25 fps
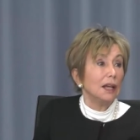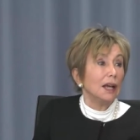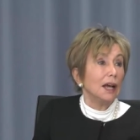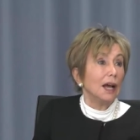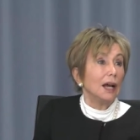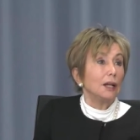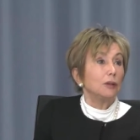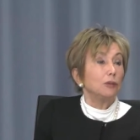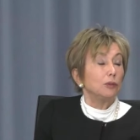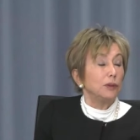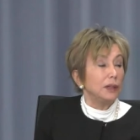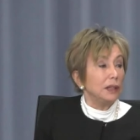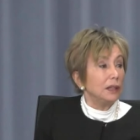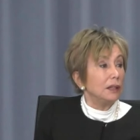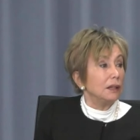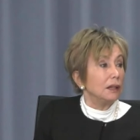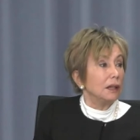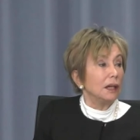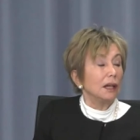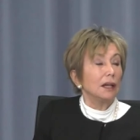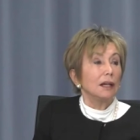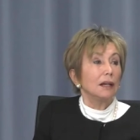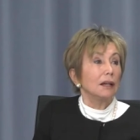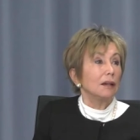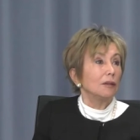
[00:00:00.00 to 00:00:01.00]
and we
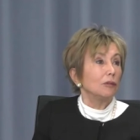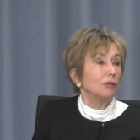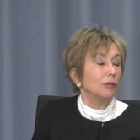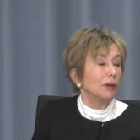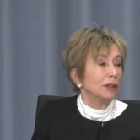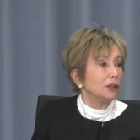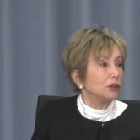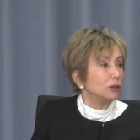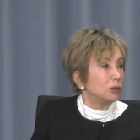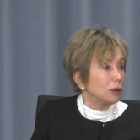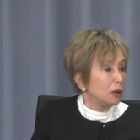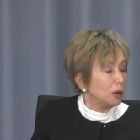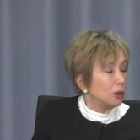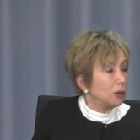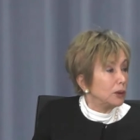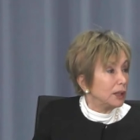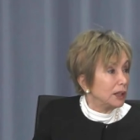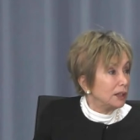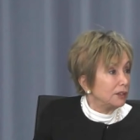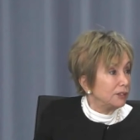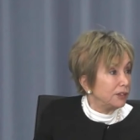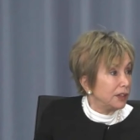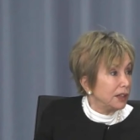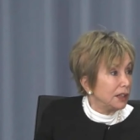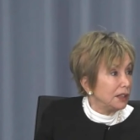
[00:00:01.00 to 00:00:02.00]
uh, went to
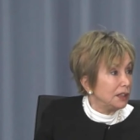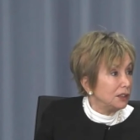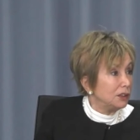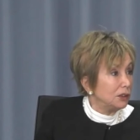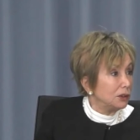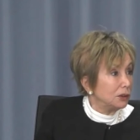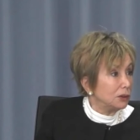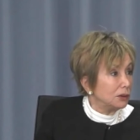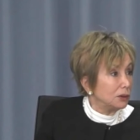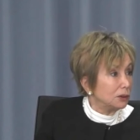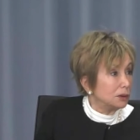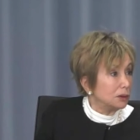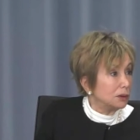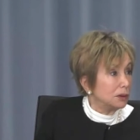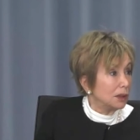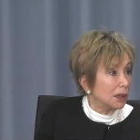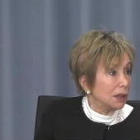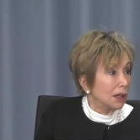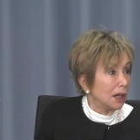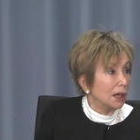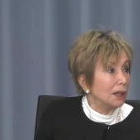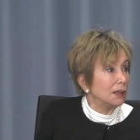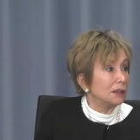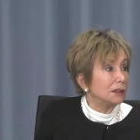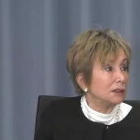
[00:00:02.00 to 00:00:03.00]
local radio
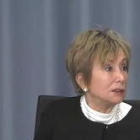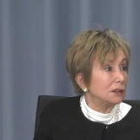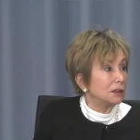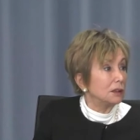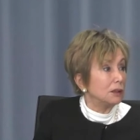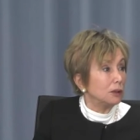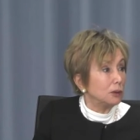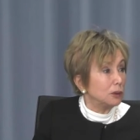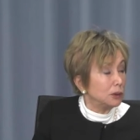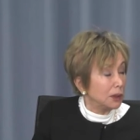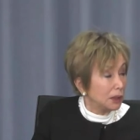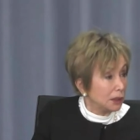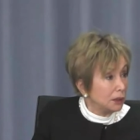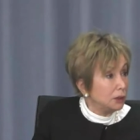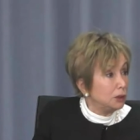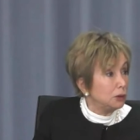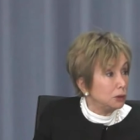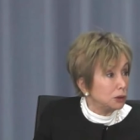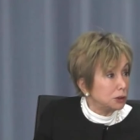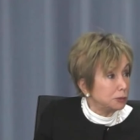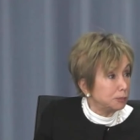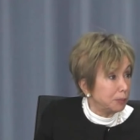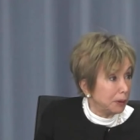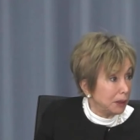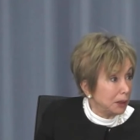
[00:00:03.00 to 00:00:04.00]
and local
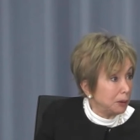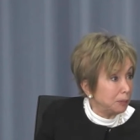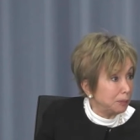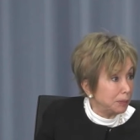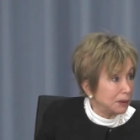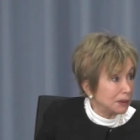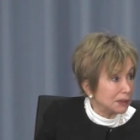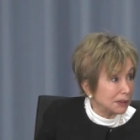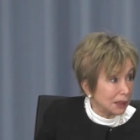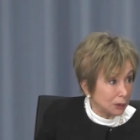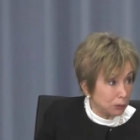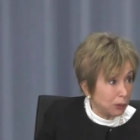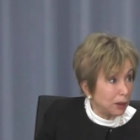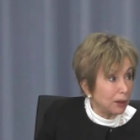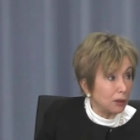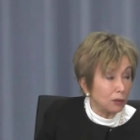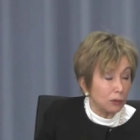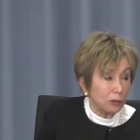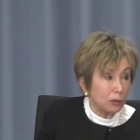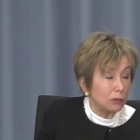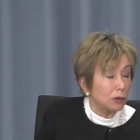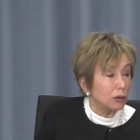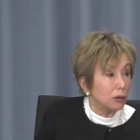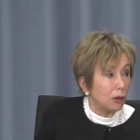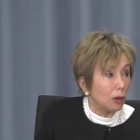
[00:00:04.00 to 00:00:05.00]
newspapers that were
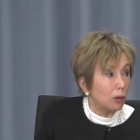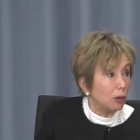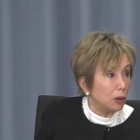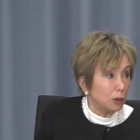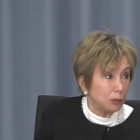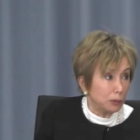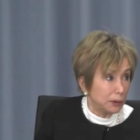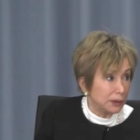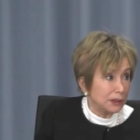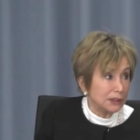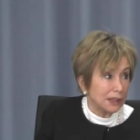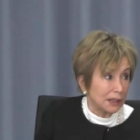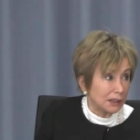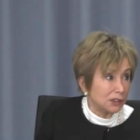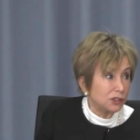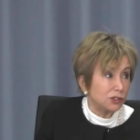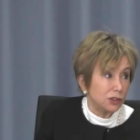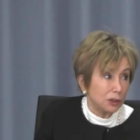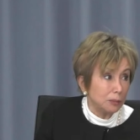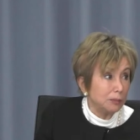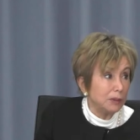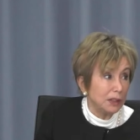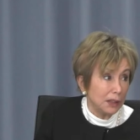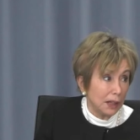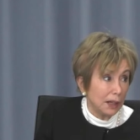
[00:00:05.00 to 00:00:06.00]
always
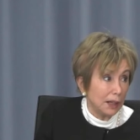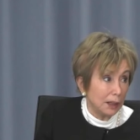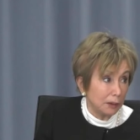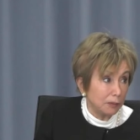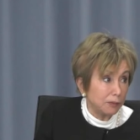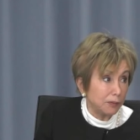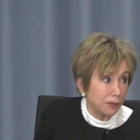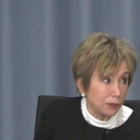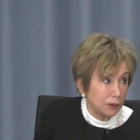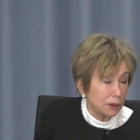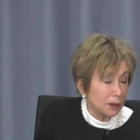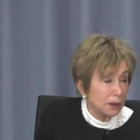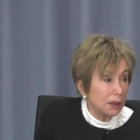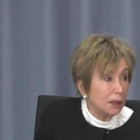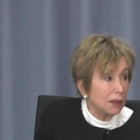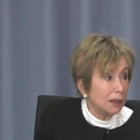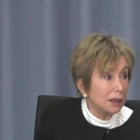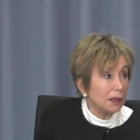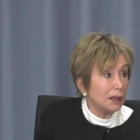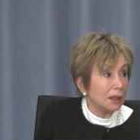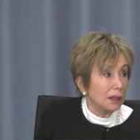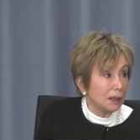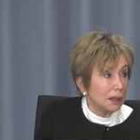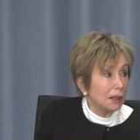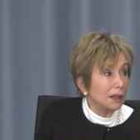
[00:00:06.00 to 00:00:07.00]
extremely helpful
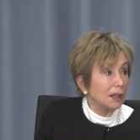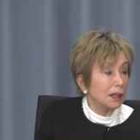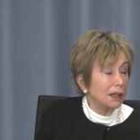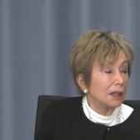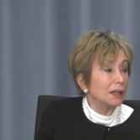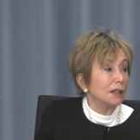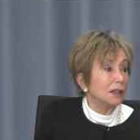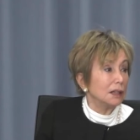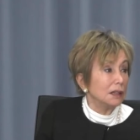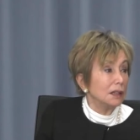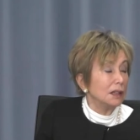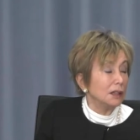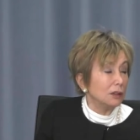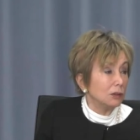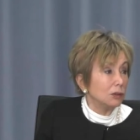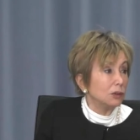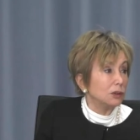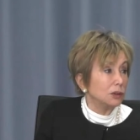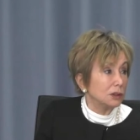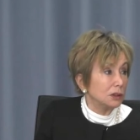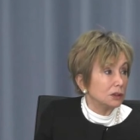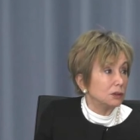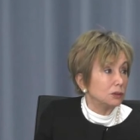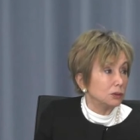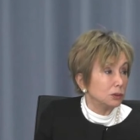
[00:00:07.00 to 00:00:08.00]
uh, in
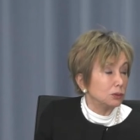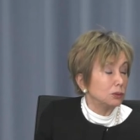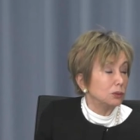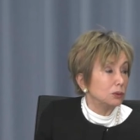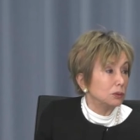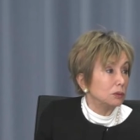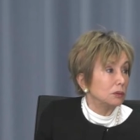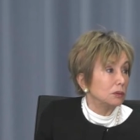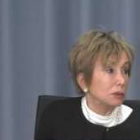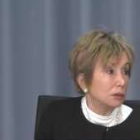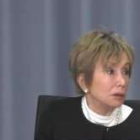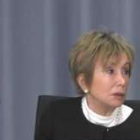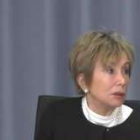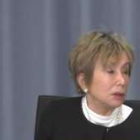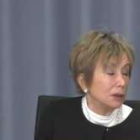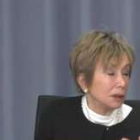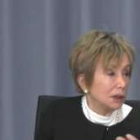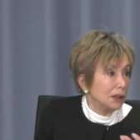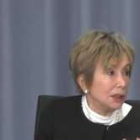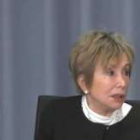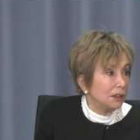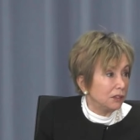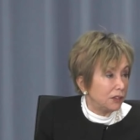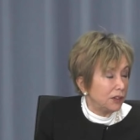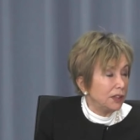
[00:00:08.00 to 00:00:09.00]
order to
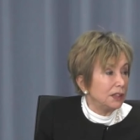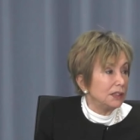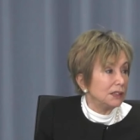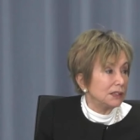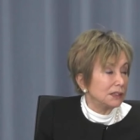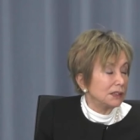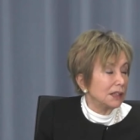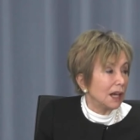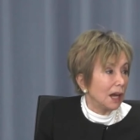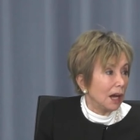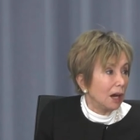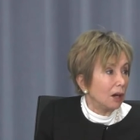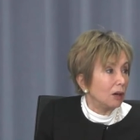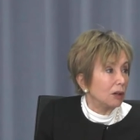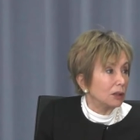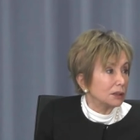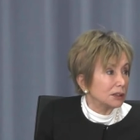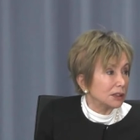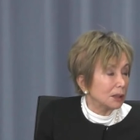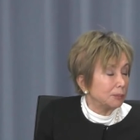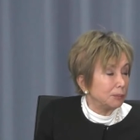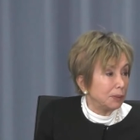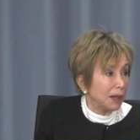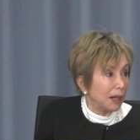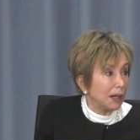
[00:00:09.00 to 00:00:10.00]
increase our
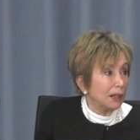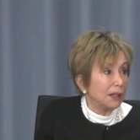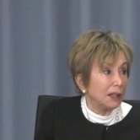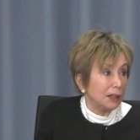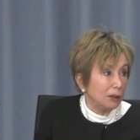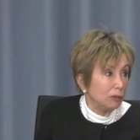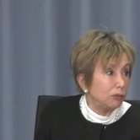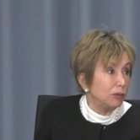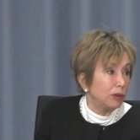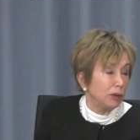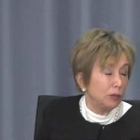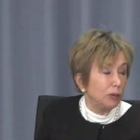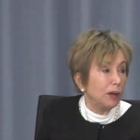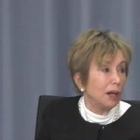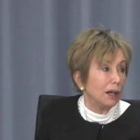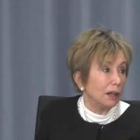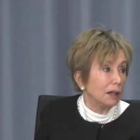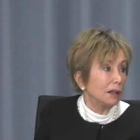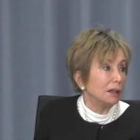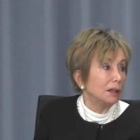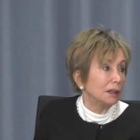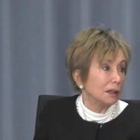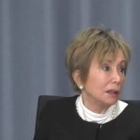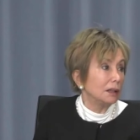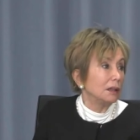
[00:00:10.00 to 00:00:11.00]
supply if we were
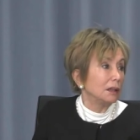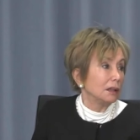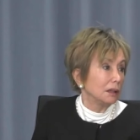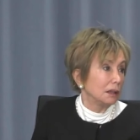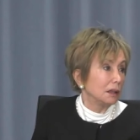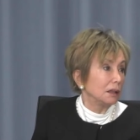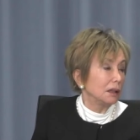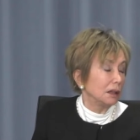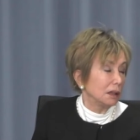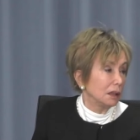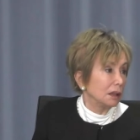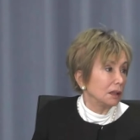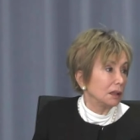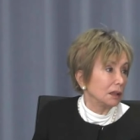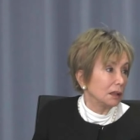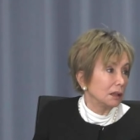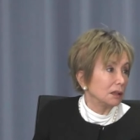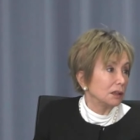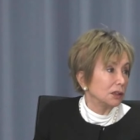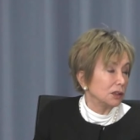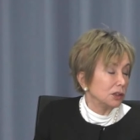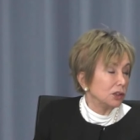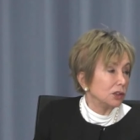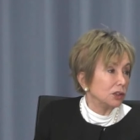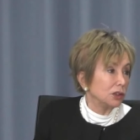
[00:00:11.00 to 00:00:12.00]
uh,
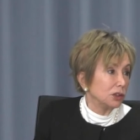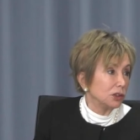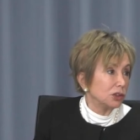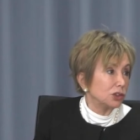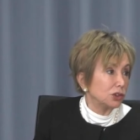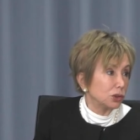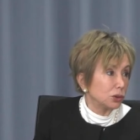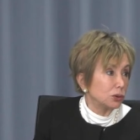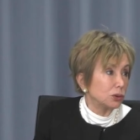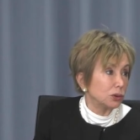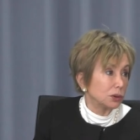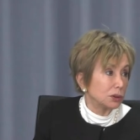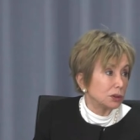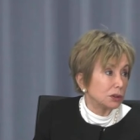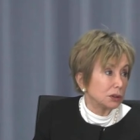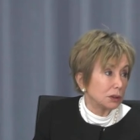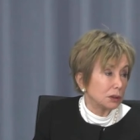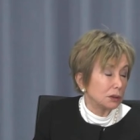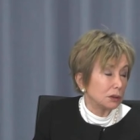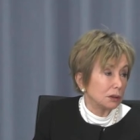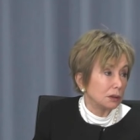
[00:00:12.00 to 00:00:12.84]
short.